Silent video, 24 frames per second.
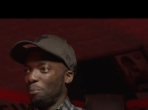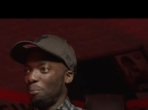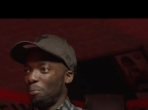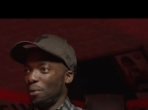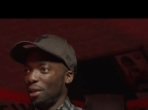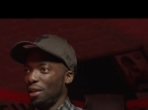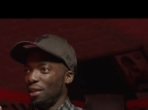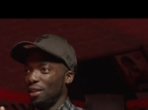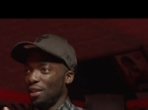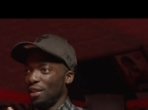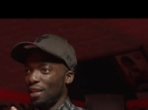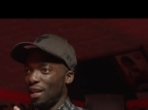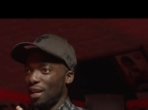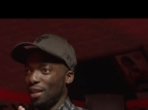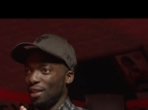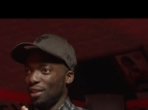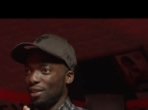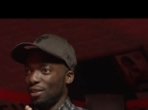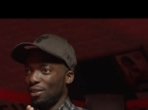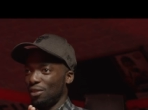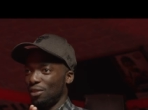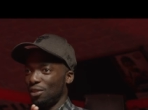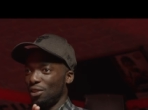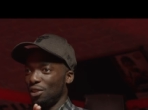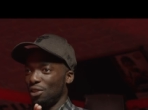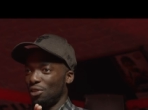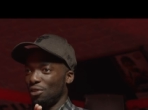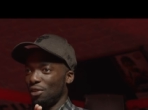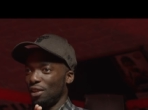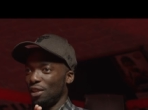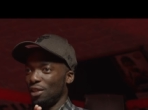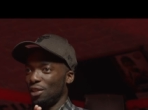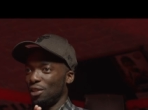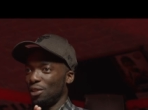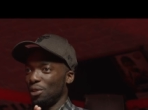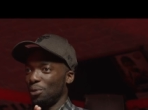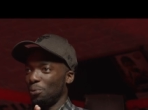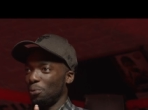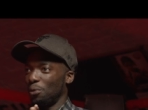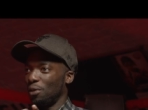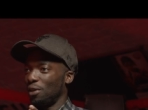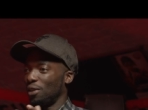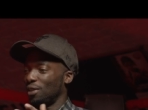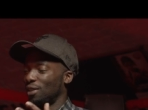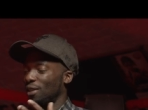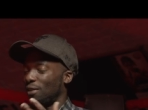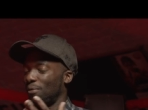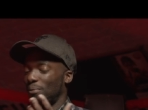being in that situation
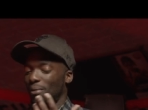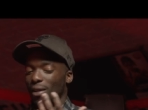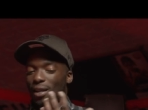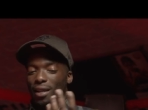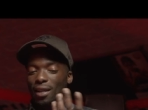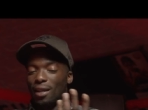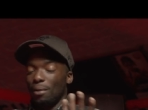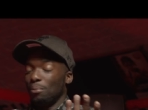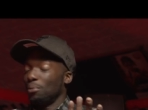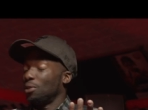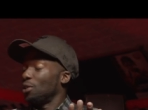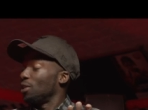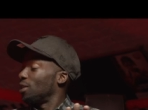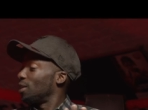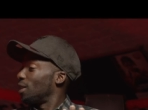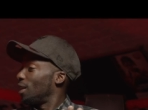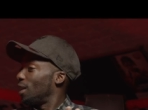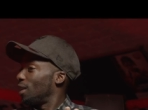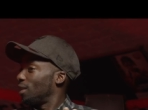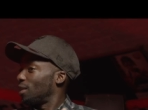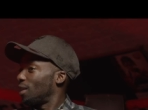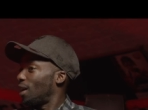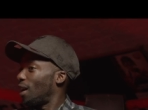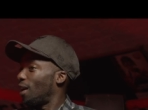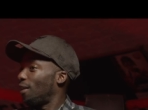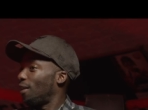where I'm like, I'm just there to